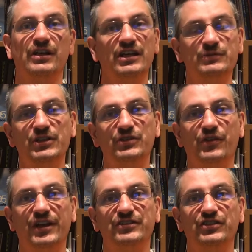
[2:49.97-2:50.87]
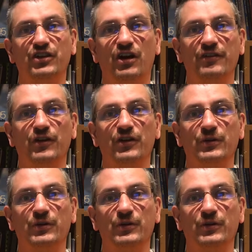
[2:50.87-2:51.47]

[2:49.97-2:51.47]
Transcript: A special thanks to Di for her